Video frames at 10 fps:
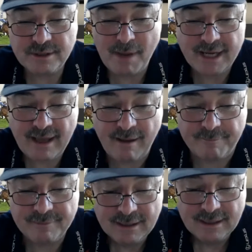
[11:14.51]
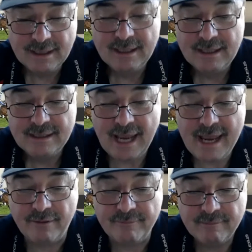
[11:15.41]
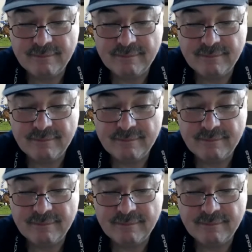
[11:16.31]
to make up. Now,